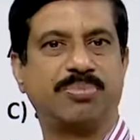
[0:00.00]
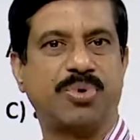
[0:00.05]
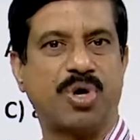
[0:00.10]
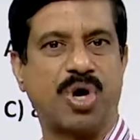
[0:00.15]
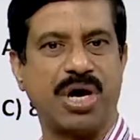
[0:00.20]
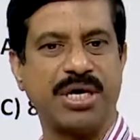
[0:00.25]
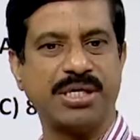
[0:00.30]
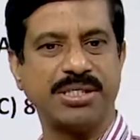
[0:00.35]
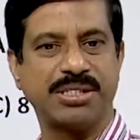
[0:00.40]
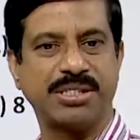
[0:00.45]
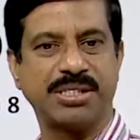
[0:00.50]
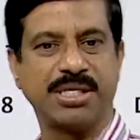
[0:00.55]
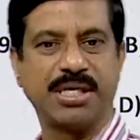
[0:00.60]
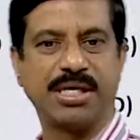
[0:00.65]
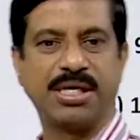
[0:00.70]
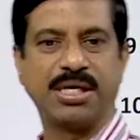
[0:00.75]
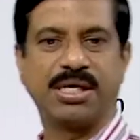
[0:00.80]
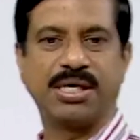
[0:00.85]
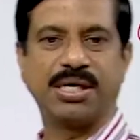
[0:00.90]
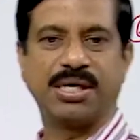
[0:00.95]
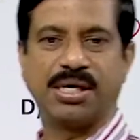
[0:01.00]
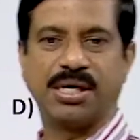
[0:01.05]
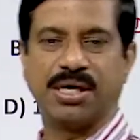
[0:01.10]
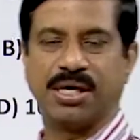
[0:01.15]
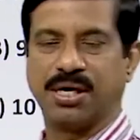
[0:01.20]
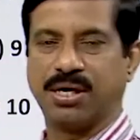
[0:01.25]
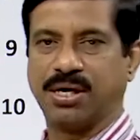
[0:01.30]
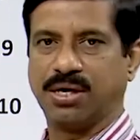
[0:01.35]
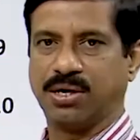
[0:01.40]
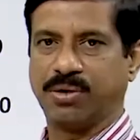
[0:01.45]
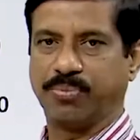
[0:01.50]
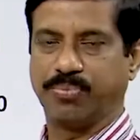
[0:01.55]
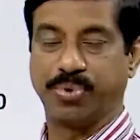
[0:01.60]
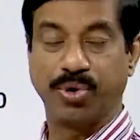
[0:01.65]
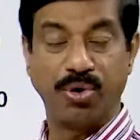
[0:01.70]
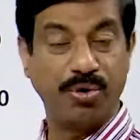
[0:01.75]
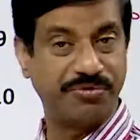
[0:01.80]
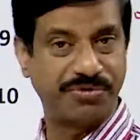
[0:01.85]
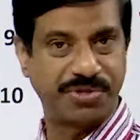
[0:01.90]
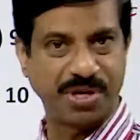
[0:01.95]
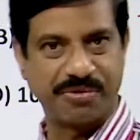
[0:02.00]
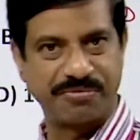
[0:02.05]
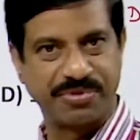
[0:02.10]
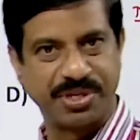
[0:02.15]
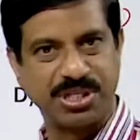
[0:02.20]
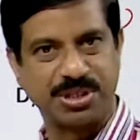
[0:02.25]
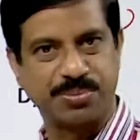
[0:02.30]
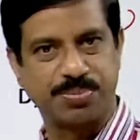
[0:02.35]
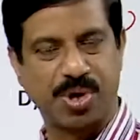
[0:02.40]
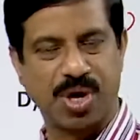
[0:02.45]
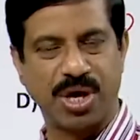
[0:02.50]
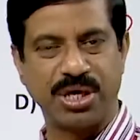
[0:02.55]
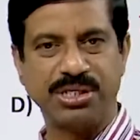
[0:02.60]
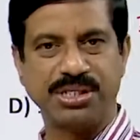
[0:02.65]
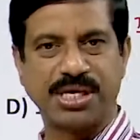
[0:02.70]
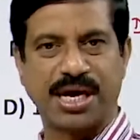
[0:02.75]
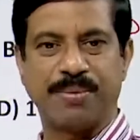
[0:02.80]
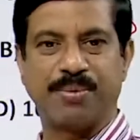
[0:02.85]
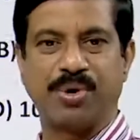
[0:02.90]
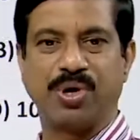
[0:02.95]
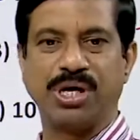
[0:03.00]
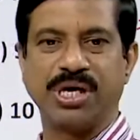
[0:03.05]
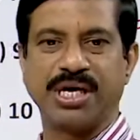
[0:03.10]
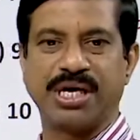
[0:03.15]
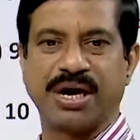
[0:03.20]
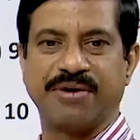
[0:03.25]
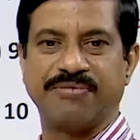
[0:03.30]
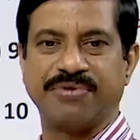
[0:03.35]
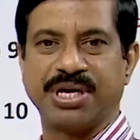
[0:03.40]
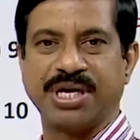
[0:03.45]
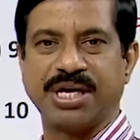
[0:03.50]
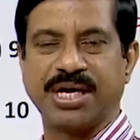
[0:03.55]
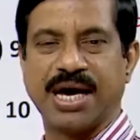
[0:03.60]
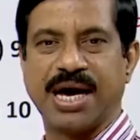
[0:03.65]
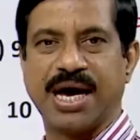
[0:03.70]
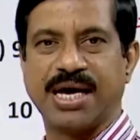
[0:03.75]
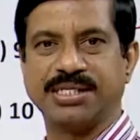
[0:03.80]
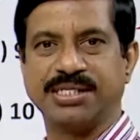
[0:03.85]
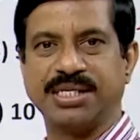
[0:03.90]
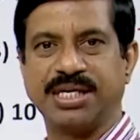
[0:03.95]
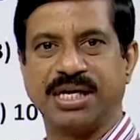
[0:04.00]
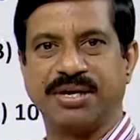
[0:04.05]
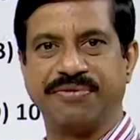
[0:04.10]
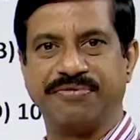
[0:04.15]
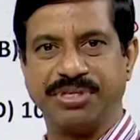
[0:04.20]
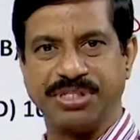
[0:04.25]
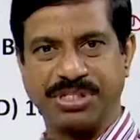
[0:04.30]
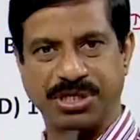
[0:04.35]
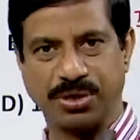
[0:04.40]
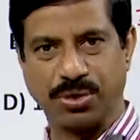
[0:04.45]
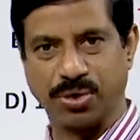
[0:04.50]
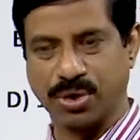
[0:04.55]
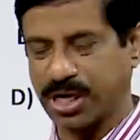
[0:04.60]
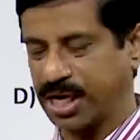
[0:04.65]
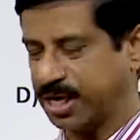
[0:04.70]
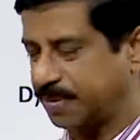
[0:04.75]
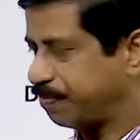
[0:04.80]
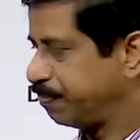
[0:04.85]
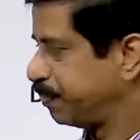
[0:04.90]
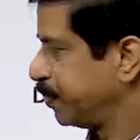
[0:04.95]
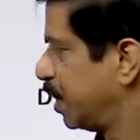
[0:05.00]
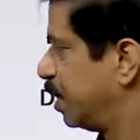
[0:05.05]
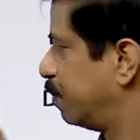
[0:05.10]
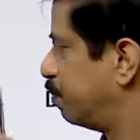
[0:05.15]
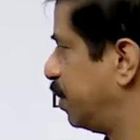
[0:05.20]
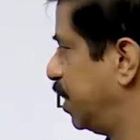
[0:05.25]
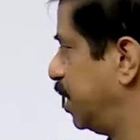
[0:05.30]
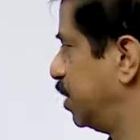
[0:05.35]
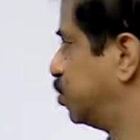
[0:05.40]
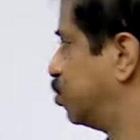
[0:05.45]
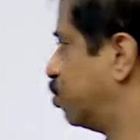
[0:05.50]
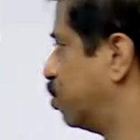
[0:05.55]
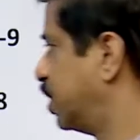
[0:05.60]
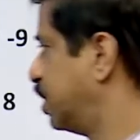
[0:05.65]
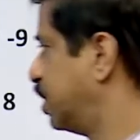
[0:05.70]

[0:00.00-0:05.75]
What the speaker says: points, proofs of these points, I am only covering as a revision. Okay. Please note